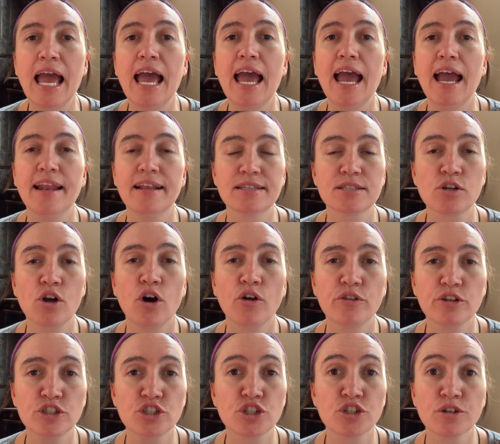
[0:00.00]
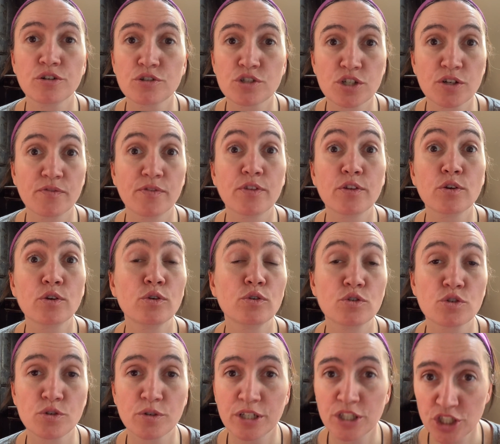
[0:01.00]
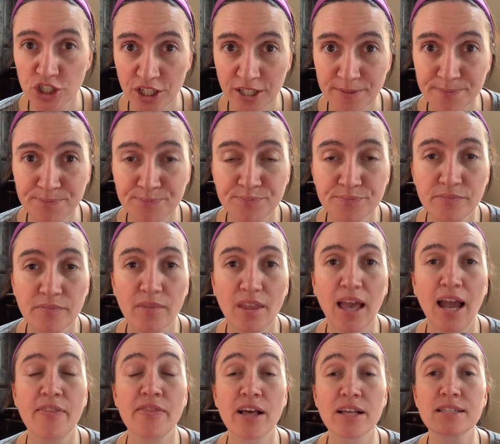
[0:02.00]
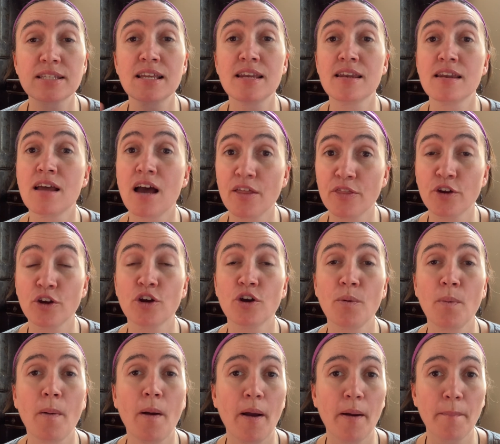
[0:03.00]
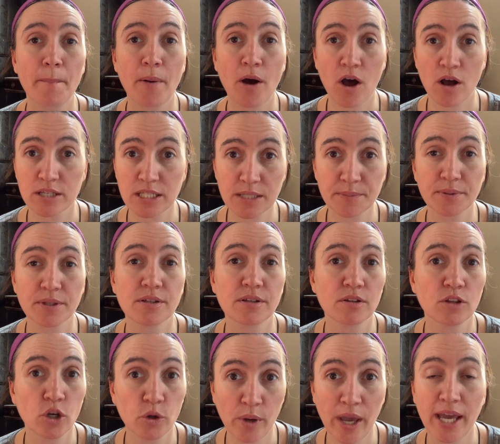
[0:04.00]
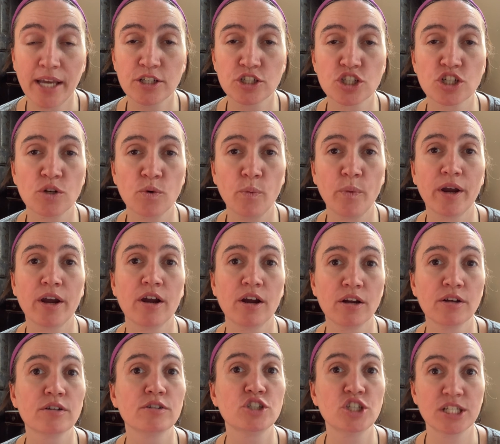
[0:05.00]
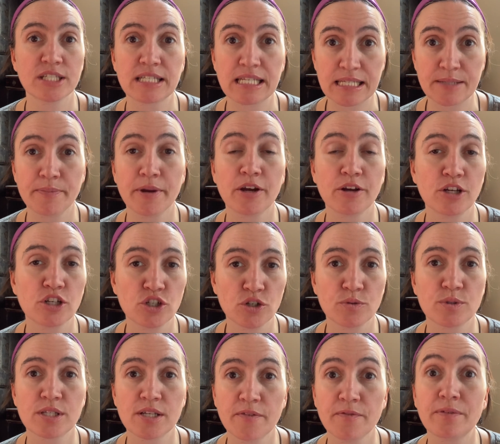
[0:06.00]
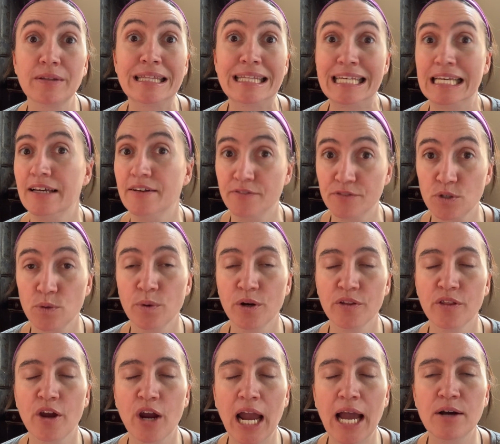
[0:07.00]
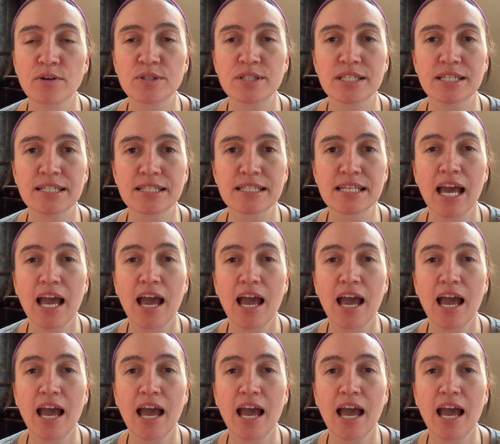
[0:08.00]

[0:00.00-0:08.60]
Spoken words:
And it's called the Church of the Nutrition. And that's another possible location where Jesus, Mary, and Joseph lived, where their house is.